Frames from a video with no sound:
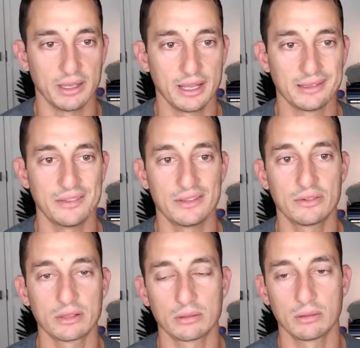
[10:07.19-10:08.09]
Now, this is
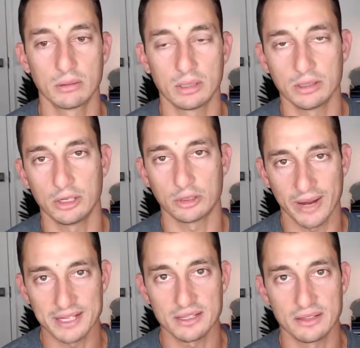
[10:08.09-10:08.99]

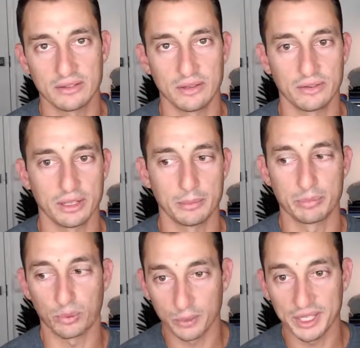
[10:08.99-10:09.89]
granted, this is a
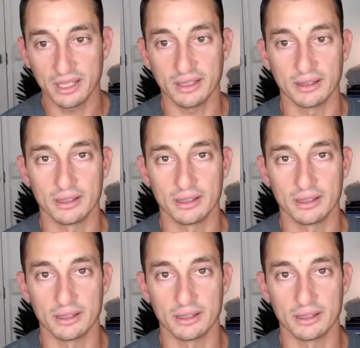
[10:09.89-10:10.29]
pretty